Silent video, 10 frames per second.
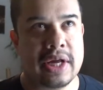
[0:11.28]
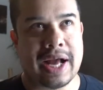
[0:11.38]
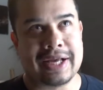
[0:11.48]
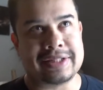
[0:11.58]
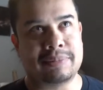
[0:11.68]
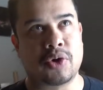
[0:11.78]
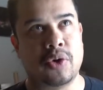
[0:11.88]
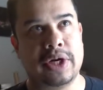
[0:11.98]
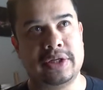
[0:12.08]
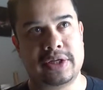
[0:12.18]
I stopped
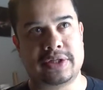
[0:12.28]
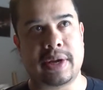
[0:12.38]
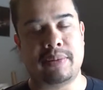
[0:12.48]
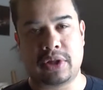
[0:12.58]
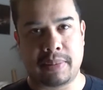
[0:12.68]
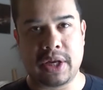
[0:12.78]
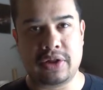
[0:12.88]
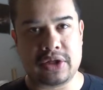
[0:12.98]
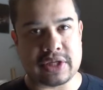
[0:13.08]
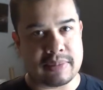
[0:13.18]
going in December. The beginning
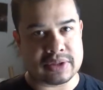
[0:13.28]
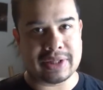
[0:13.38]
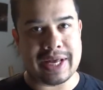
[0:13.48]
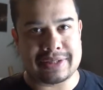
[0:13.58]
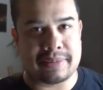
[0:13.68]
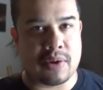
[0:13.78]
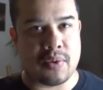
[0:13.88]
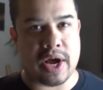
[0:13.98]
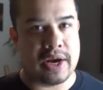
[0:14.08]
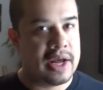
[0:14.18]
of December is the last time I
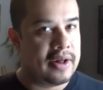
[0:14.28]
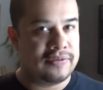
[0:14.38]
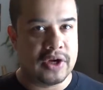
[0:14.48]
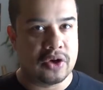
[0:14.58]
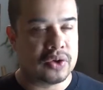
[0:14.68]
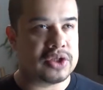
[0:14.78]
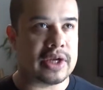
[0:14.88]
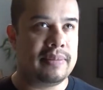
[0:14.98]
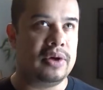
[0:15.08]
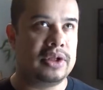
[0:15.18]
went. Didn't go in
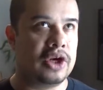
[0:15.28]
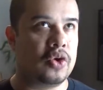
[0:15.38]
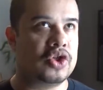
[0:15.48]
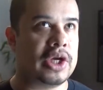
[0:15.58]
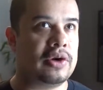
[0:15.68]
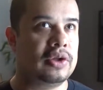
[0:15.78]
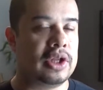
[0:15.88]
December. Didn't go in January.